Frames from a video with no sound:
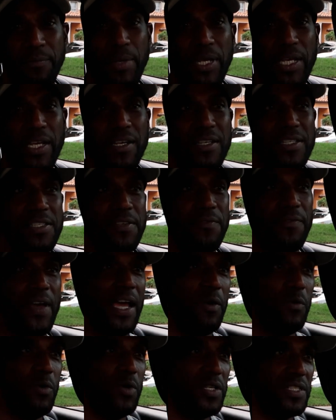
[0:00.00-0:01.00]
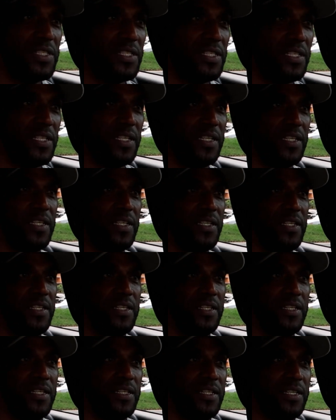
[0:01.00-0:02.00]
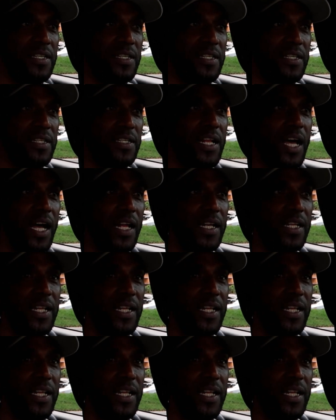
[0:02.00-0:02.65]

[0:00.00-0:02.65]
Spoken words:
Because if I was not